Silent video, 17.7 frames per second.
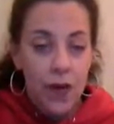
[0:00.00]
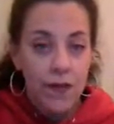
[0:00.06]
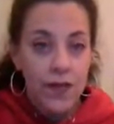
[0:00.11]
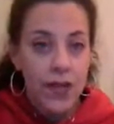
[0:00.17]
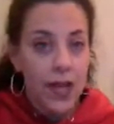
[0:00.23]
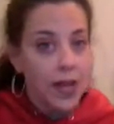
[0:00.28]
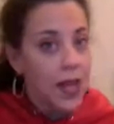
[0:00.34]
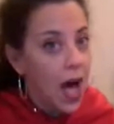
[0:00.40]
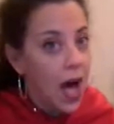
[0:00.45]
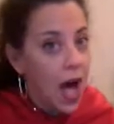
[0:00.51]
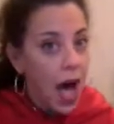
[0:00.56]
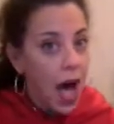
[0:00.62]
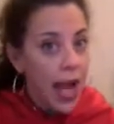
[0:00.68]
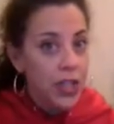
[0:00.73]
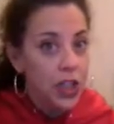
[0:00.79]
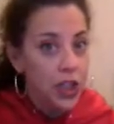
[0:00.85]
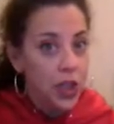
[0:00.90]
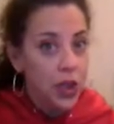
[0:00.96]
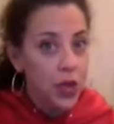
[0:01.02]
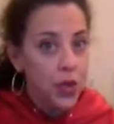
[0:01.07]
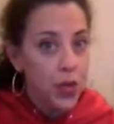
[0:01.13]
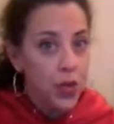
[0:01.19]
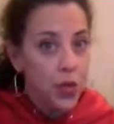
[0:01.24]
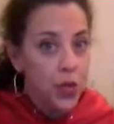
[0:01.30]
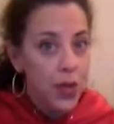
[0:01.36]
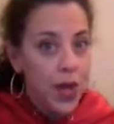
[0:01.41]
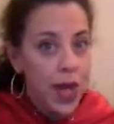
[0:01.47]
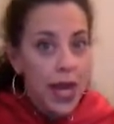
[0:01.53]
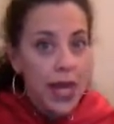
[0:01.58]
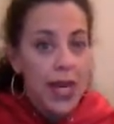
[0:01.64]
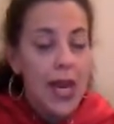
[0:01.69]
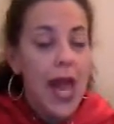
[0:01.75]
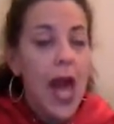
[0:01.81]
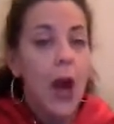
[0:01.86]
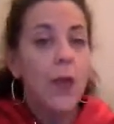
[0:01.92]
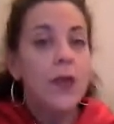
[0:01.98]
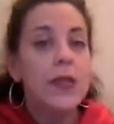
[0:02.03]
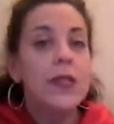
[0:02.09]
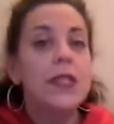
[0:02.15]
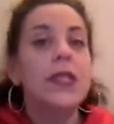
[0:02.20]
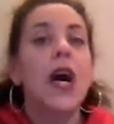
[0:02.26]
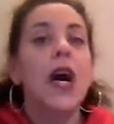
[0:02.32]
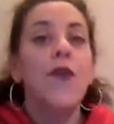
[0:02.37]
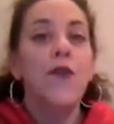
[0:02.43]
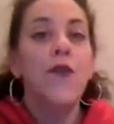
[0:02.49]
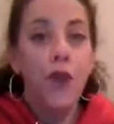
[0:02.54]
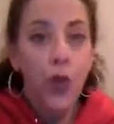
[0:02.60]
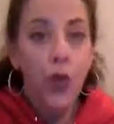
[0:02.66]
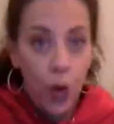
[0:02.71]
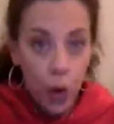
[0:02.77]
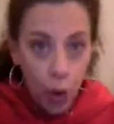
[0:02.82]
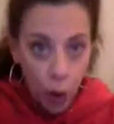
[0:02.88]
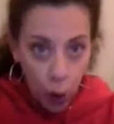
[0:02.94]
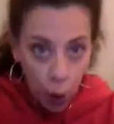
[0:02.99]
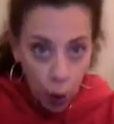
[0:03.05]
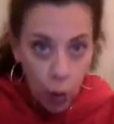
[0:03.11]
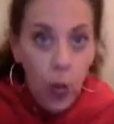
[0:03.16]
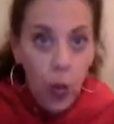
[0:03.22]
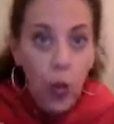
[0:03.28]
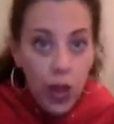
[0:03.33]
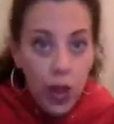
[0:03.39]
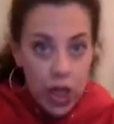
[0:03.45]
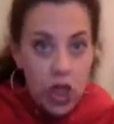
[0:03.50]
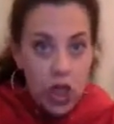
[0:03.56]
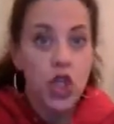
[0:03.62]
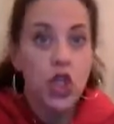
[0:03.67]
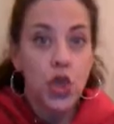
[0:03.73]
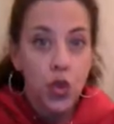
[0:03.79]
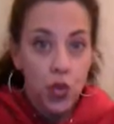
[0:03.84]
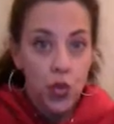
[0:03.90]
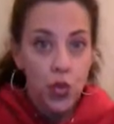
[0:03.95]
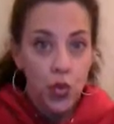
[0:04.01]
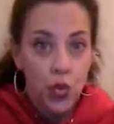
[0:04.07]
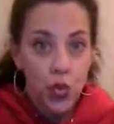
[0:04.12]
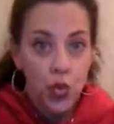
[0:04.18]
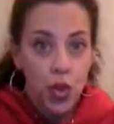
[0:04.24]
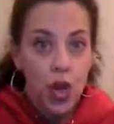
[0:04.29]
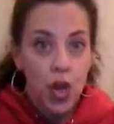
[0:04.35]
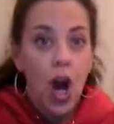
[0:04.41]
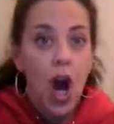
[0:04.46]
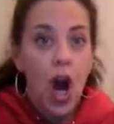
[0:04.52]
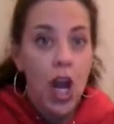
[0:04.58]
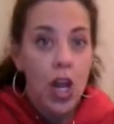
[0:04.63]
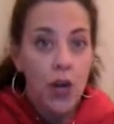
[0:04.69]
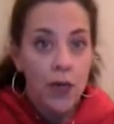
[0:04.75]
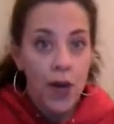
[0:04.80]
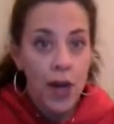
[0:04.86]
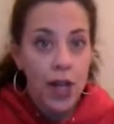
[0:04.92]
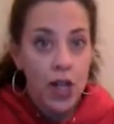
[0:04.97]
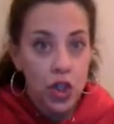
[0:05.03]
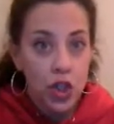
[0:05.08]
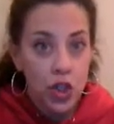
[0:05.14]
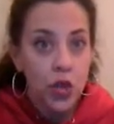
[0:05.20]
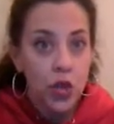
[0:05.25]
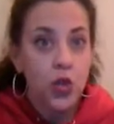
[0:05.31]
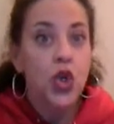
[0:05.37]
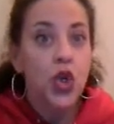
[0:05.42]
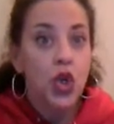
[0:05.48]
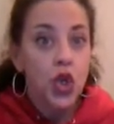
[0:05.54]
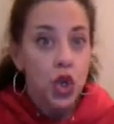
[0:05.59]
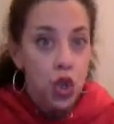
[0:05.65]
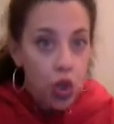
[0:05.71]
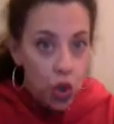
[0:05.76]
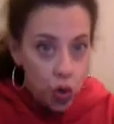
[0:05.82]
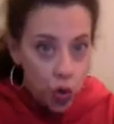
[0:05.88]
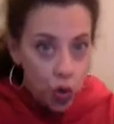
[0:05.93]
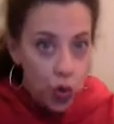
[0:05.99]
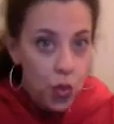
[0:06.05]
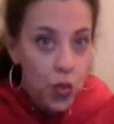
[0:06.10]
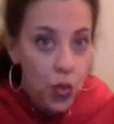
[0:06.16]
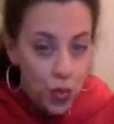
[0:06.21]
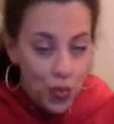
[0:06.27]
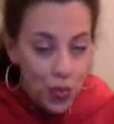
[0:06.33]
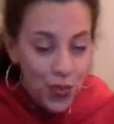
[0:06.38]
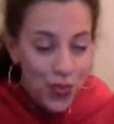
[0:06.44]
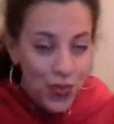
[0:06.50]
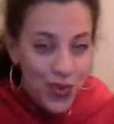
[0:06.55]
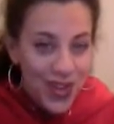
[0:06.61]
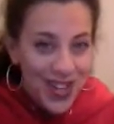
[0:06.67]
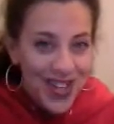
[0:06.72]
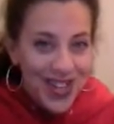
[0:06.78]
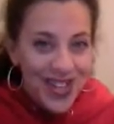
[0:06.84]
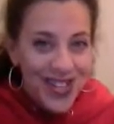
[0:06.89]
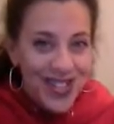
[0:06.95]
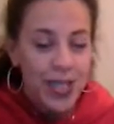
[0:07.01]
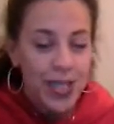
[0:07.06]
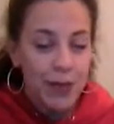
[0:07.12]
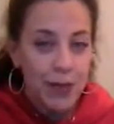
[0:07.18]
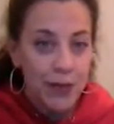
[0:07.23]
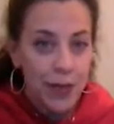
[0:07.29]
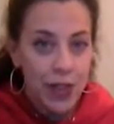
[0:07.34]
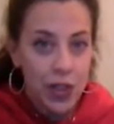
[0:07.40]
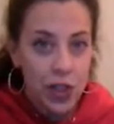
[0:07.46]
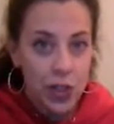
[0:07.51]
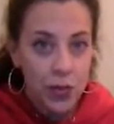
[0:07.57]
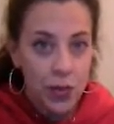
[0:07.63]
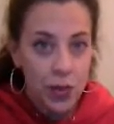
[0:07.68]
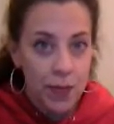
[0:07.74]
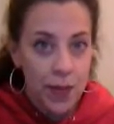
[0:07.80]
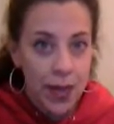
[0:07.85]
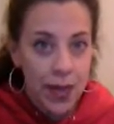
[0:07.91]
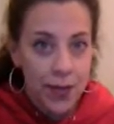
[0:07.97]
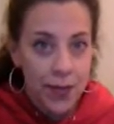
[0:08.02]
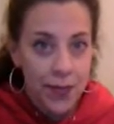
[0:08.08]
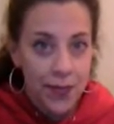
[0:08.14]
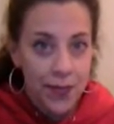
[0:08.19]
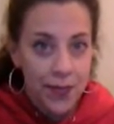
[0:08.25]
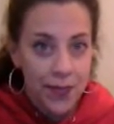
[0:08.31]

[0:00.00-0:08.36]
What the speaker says: We've done the I do. Now it's time for we do. Are you ready to do some divisions with me?